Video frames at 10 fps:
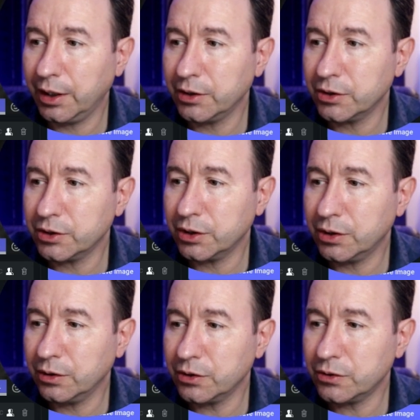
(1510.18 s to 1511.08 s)
on
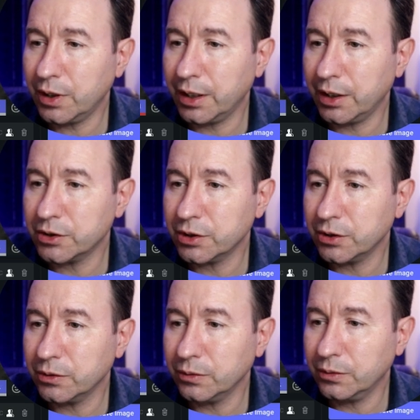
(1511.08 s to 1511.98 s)
HQ. Let's try it
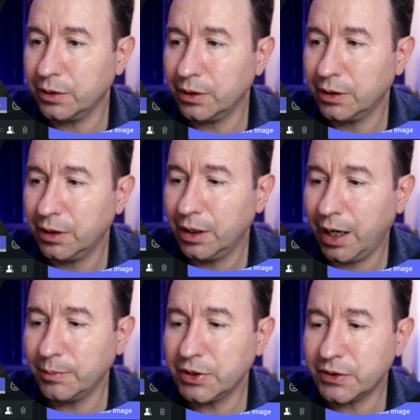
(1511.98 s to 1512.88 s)
HQ.
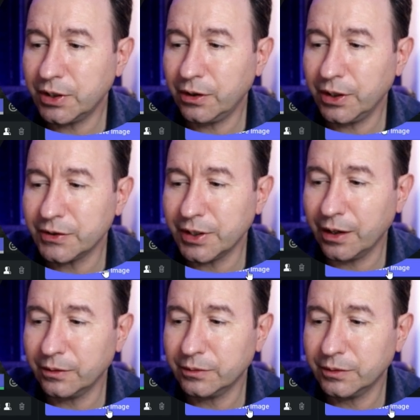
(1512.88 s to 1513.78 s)
I'm just curious
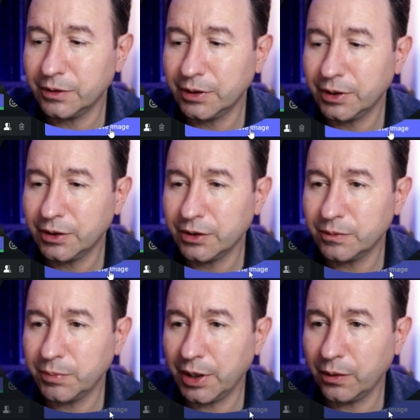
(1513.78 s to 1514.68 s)
now.
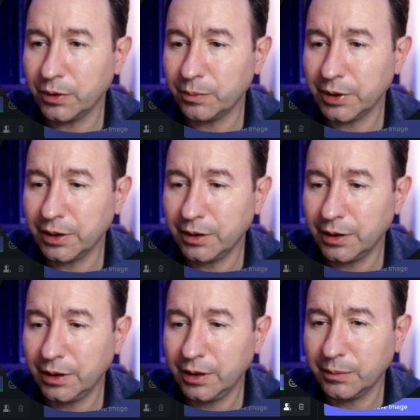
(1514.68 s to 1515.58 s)
Just bear with me.
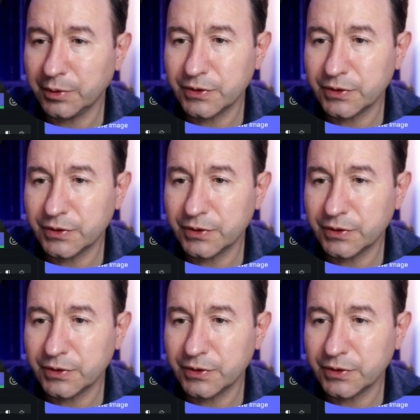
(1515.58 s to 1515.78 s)
I'm going to